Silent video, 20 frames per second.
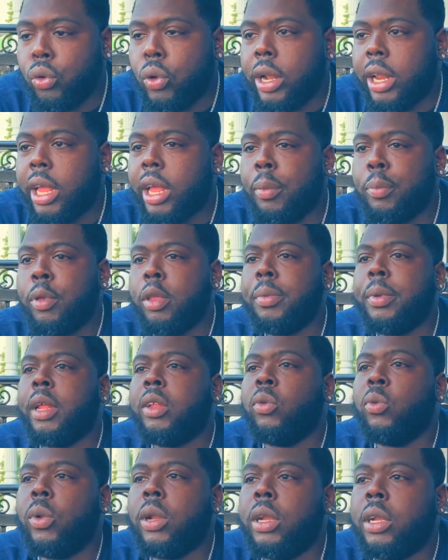You gotta have people
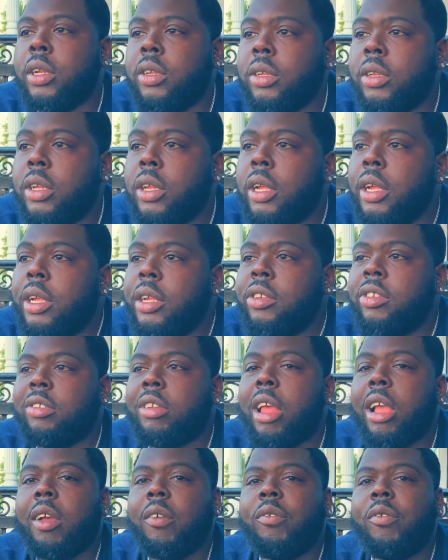that's willing to
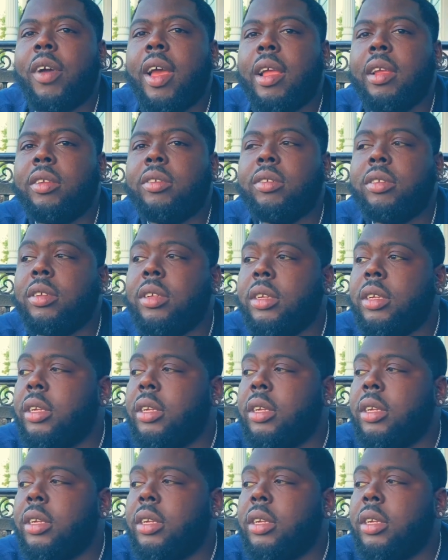sacrifice